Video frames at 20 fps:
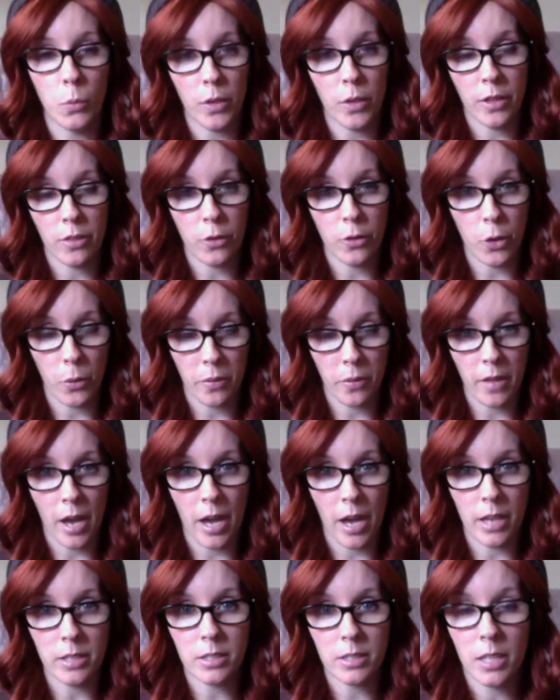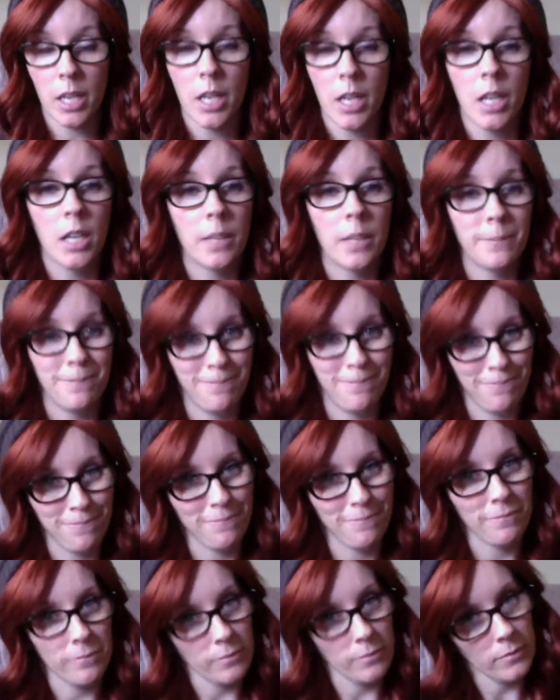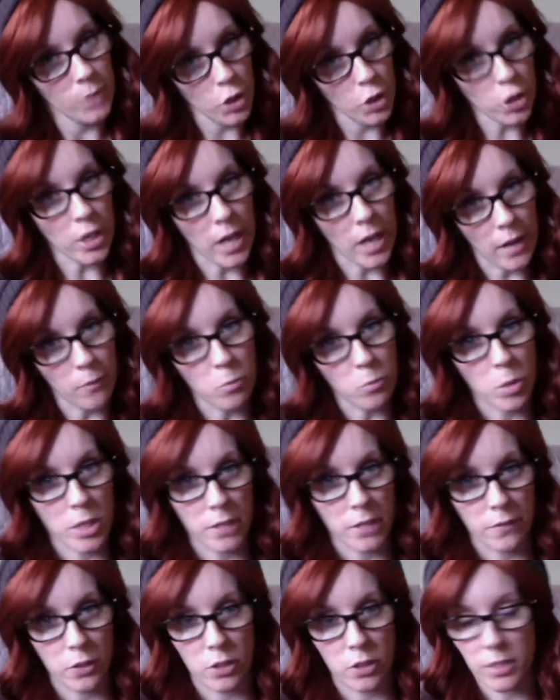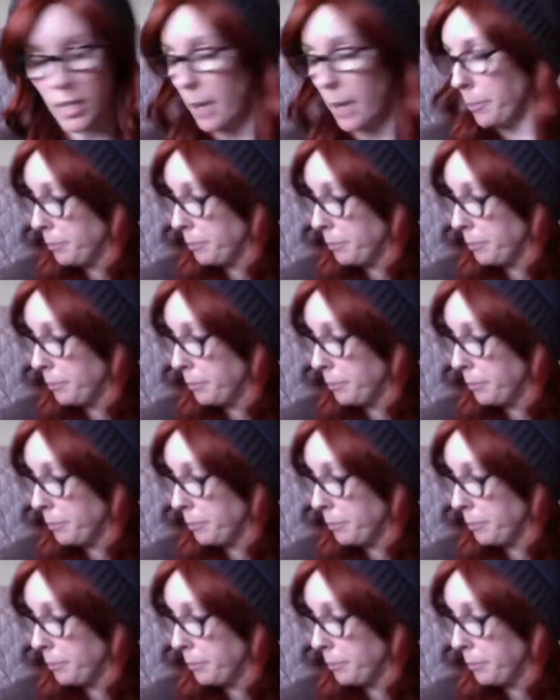with no thighs, you're going to have a more difficult time.